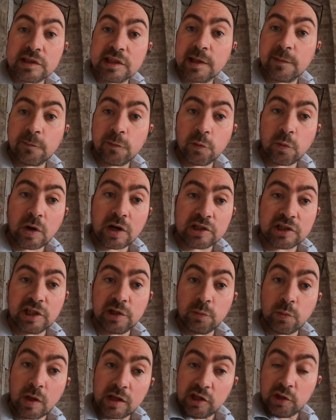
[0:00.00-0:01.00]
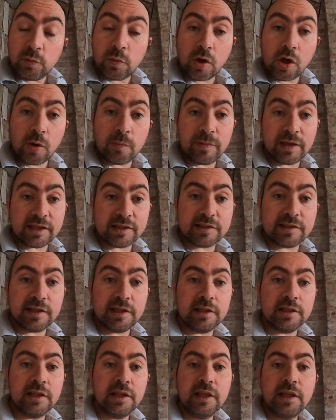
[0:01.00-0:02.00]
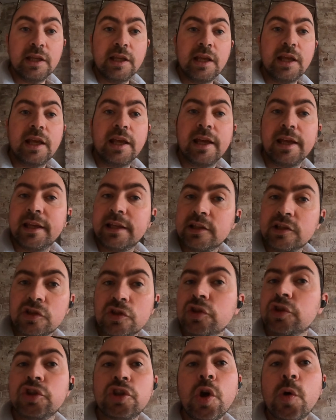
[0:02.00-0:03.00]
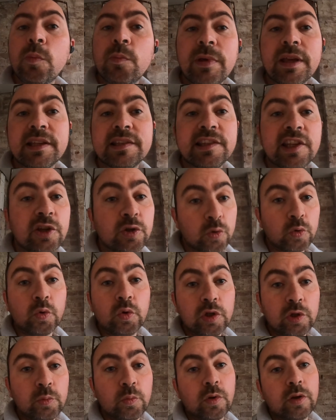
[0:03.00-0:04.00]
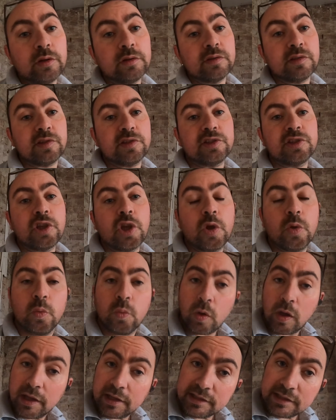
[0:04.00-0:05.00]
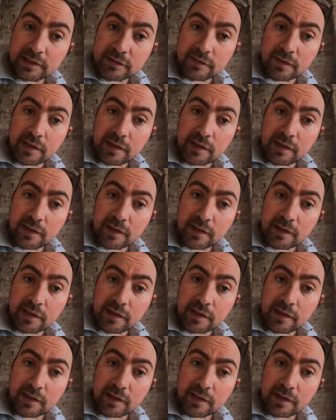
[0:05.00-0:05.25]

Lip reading: tip for actually when you are mixing is don't mix it all at once. So what I did